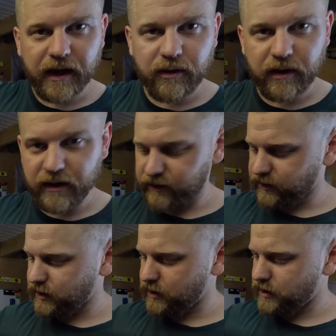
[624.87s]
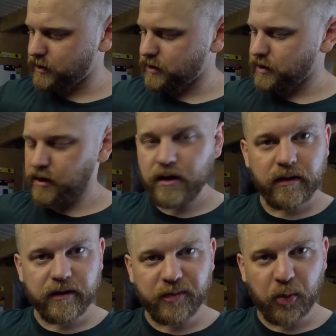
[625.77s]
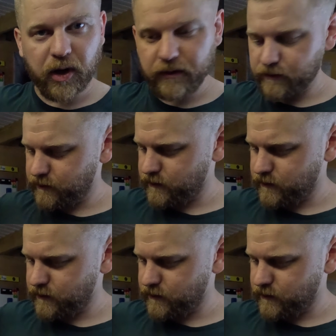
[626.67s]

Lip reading: here is the spring.